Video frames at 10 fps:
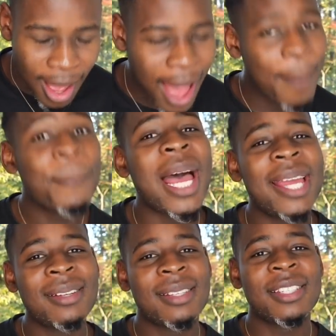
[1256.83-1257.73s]
I'm
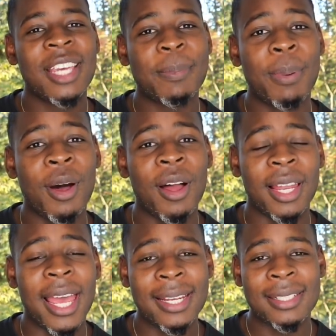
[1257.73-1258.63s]
buying into Jake
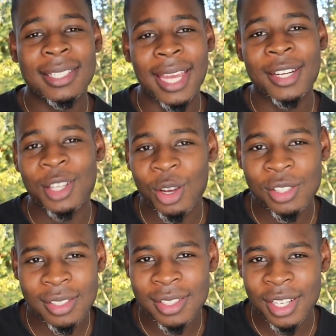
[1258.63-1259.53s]
Paul and Shane
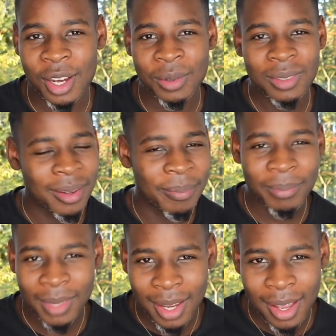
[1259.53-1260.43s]
Dawson's, you know,
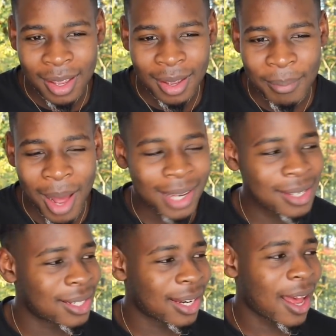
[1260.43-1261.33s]
marketing